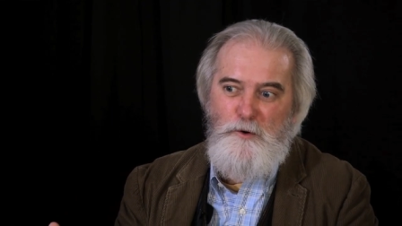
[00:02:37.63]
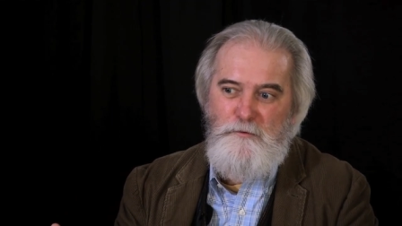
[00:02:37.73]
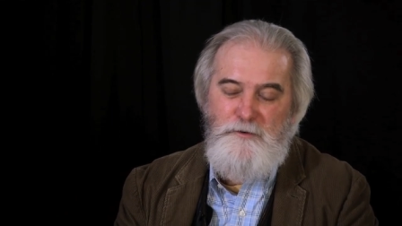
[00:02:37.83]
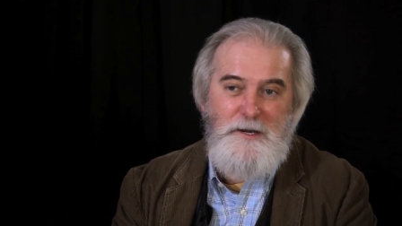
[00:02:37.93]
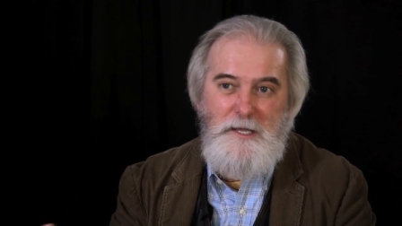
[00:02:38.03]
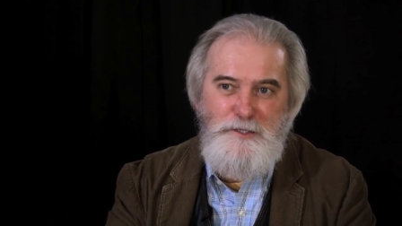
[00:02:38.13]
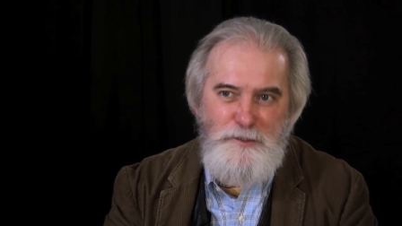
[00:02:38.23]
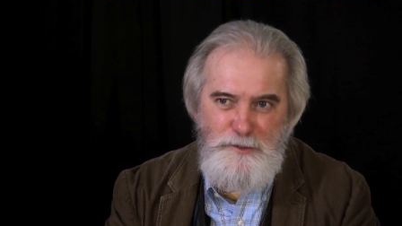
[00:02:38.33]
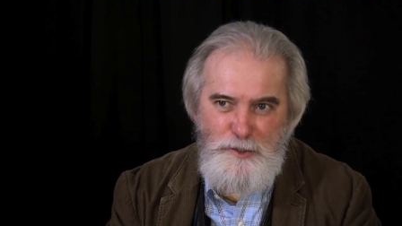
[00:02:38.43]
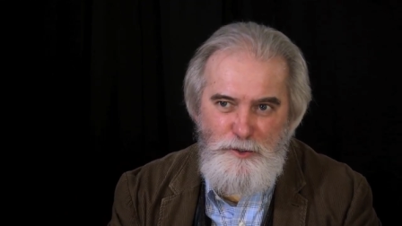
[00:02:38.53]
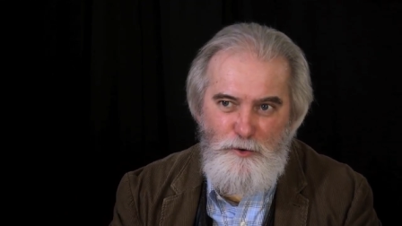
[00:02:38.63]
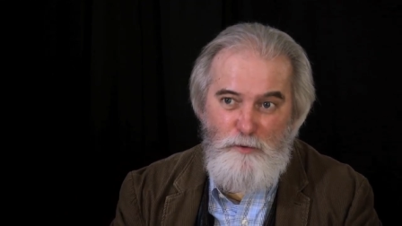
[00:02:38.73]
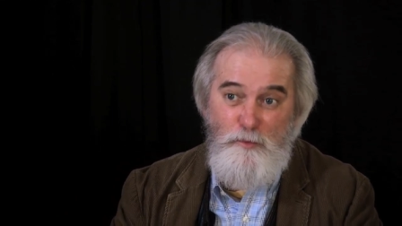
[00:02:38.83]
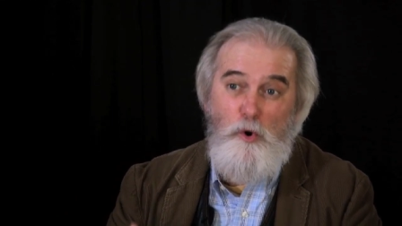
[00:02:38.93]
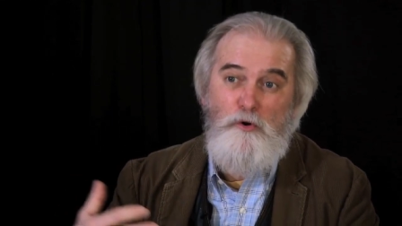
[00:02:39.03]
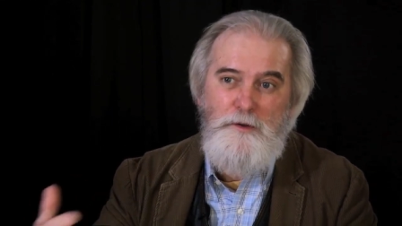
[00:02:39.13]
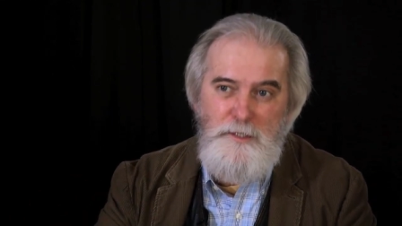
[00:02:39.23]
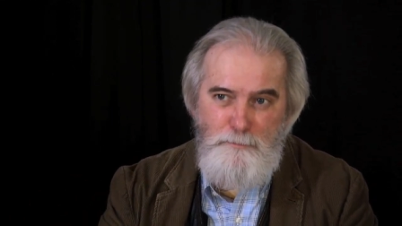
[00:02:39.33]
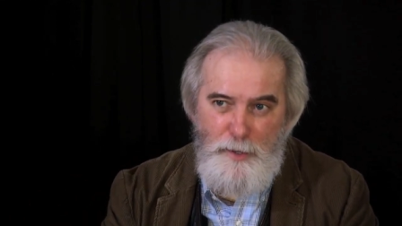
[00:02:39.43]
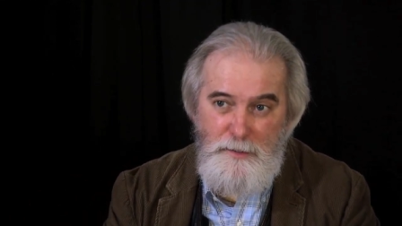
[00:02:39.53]
financially secure, more
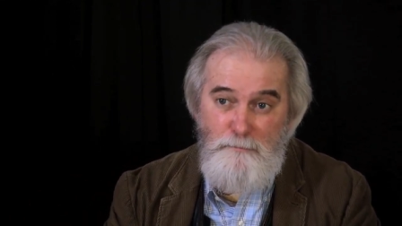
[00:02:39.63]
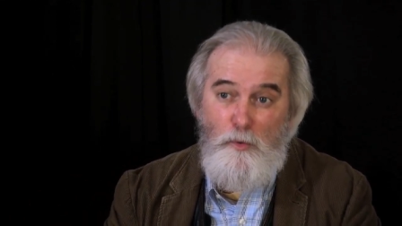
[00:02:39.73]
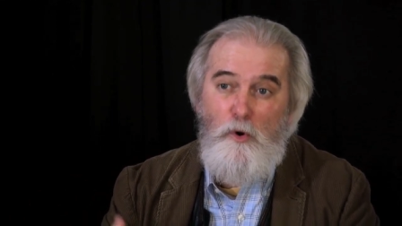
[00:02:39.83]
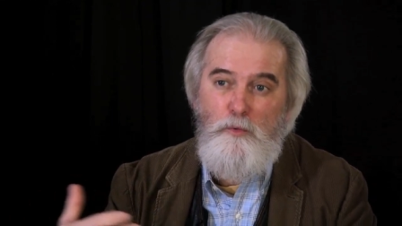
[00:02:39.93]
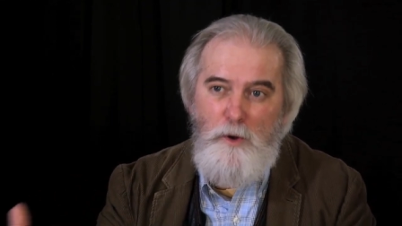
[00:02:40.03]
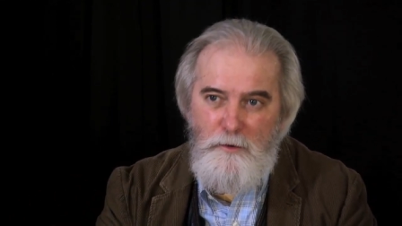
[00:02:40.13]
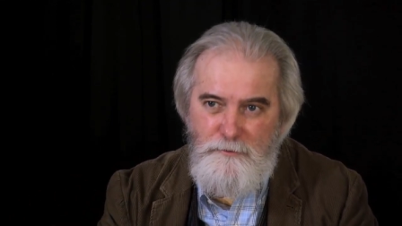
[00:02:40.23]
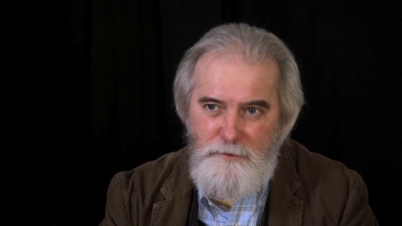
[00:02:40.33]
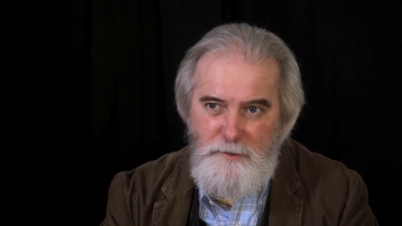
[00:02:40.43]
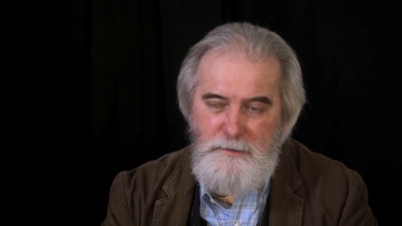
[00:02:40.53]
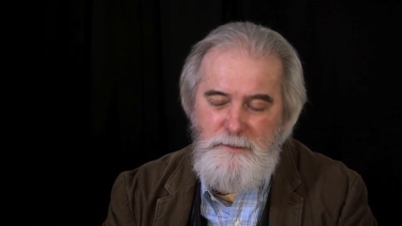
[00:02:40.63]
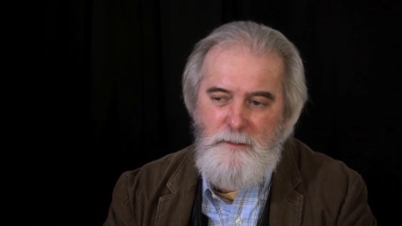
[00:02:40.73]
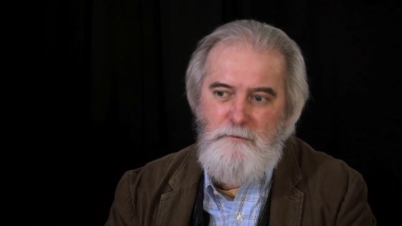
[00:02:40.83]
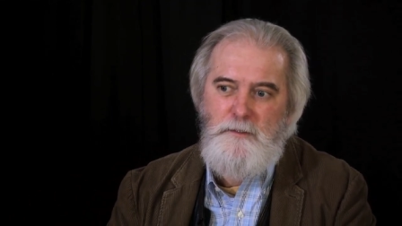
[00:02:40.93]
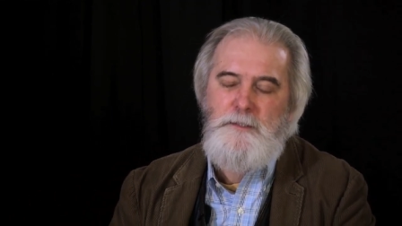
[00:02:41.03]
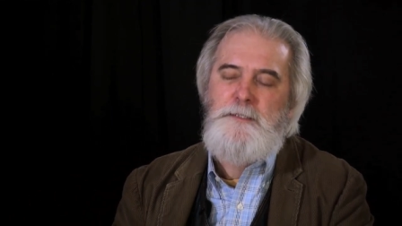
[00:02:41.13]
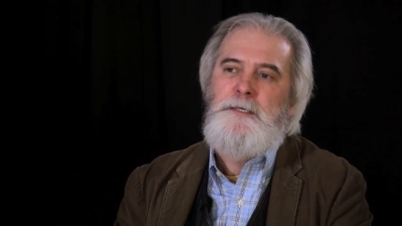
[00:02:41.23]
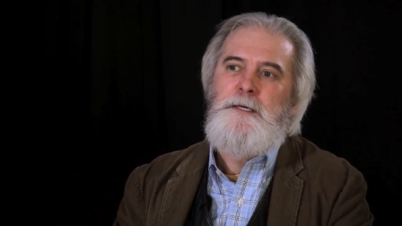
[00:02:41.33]
independent, more wealthy, etc.